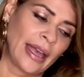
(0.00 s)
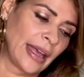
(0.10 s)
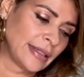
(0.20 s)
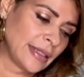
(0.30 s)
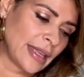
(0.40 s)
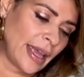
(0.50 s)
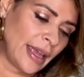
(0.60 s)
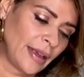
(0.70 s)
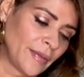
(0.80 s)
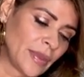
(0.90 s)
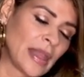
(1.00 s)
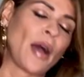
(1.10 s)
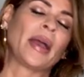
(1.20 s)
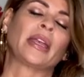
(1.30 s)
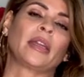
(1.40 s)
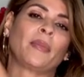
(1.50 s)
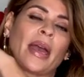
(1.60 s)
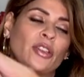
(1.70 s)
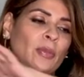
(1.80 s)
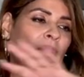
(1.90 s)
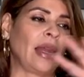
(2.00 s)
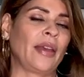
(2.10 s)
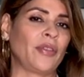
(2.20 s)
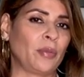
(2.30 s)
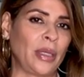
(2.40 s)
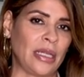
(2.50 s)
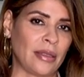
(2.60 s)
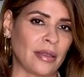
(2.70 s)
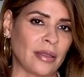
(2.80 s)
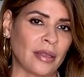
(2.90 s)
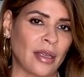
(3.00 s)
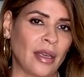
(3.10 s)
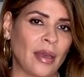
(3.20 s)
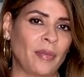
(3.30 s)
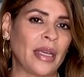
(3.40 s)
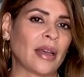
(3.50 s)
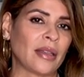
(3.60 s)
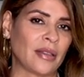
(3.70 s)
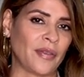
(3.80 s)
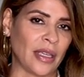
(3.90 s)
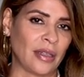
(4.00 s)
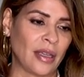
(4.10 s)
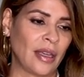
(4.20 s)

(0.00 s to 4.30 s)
and saying, now I can imagine my life in peace because of it.